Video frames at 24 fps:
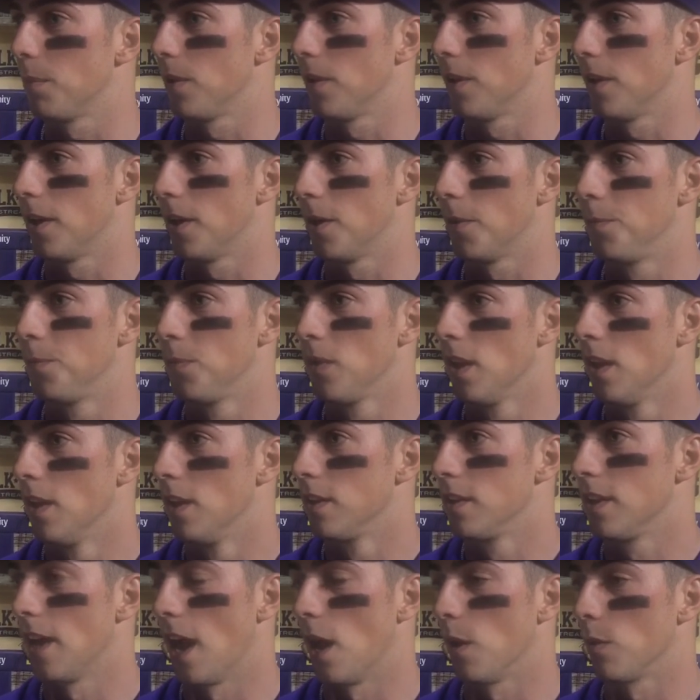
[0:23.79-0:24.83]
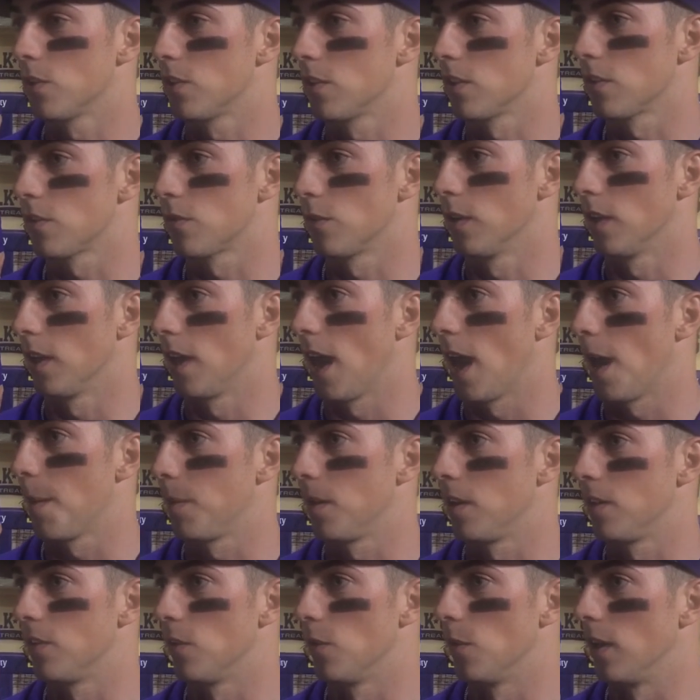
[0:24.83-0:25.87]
but I was just really happy to